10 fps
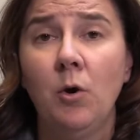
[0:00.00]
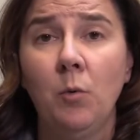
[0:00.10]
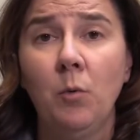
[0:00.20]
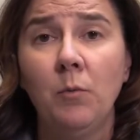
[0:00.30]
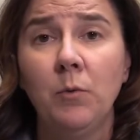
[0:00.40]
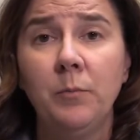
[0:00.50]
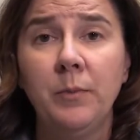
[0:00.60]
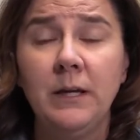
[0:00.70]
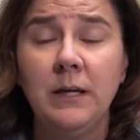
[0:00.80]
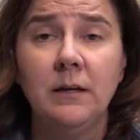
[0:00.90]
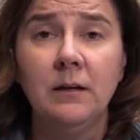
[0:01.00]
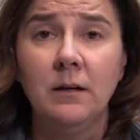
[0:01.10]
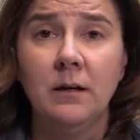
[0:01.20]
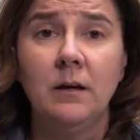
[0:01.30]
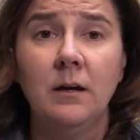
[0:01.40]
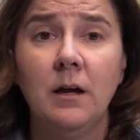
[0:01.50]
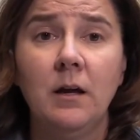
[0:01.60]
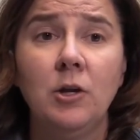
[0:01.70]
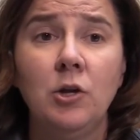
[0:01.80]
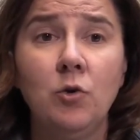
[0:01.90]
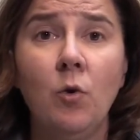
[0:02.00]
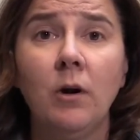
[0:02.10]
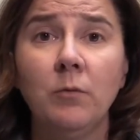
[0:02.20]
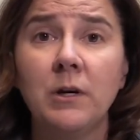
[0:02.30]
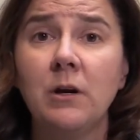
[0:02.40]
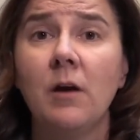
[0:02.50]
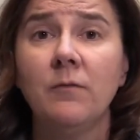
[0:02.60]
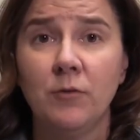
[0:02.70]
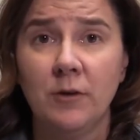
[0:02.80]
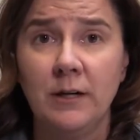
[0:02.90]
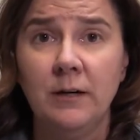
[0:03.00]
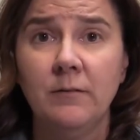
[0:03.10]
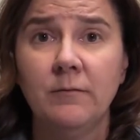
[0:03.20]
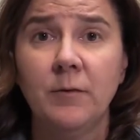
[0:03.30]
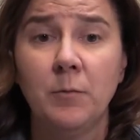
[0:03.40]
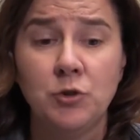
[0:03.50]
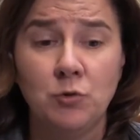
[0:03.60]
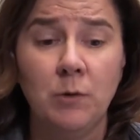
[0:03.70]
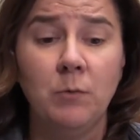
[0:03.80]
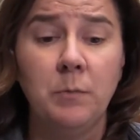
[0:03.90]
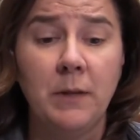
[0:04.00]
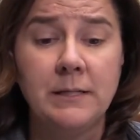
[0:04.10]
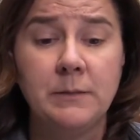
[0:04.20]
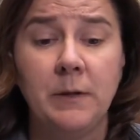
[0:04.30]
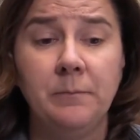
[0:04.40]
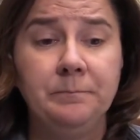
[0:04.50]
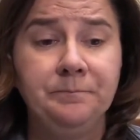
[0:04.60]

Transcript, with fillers: what will be your recovery from a joint replacement.